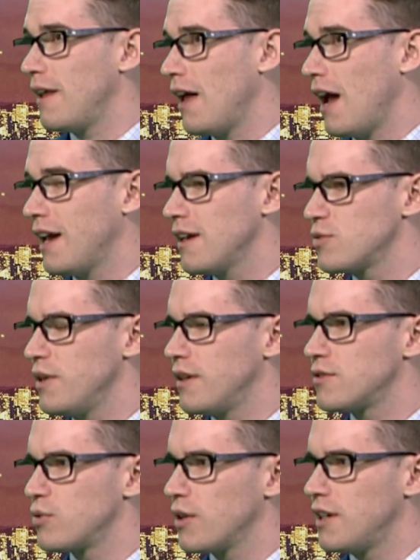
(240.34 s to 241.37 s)
And I guess we
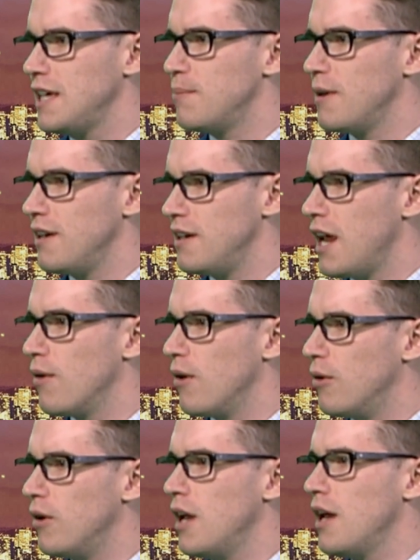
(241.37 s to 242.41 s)
can sort of keep it
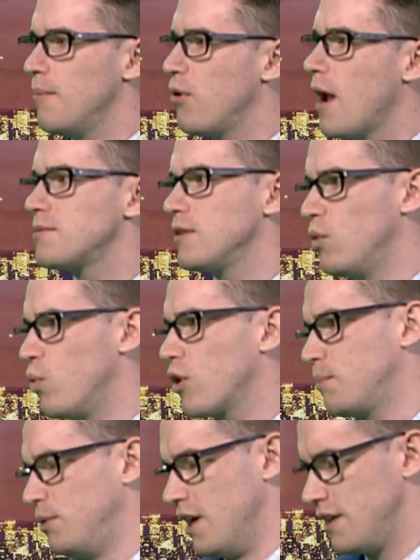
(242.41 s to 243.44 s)
narrow, perhaps in the
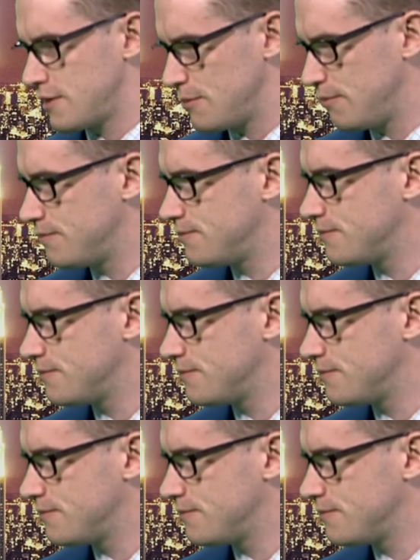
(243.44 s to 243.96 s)
workplace.